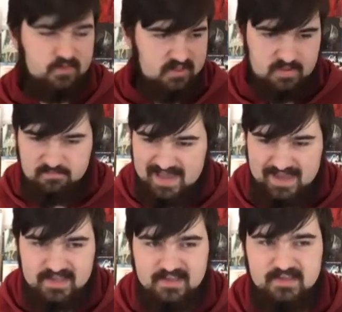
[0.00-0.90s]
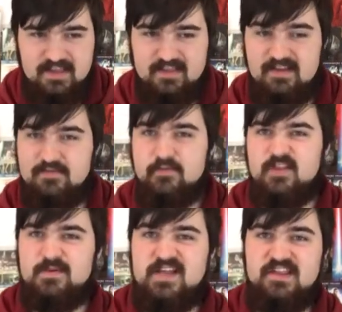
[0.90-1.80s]
Let's get back into
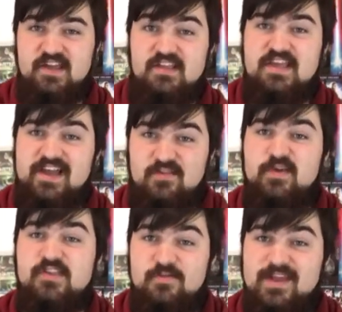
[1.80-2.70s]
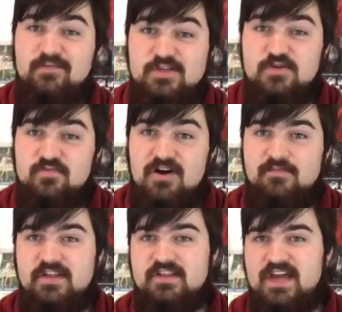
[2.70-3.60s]
everyone's mind saying, yes, we still make original
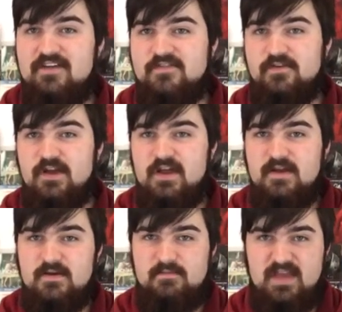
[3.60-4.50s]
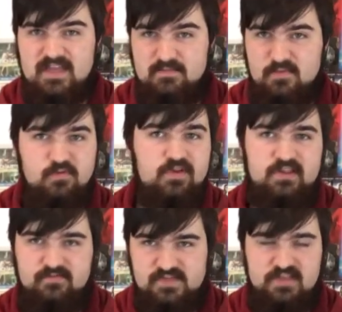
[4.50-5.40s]
properties after making
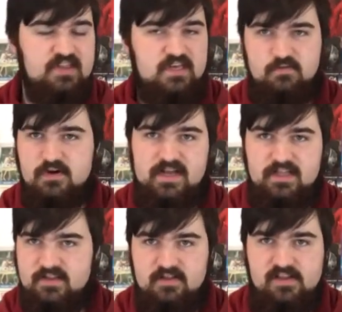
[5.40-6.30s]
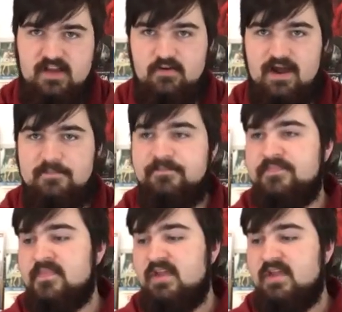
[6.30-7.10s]
movies of just sequel this and all that crap.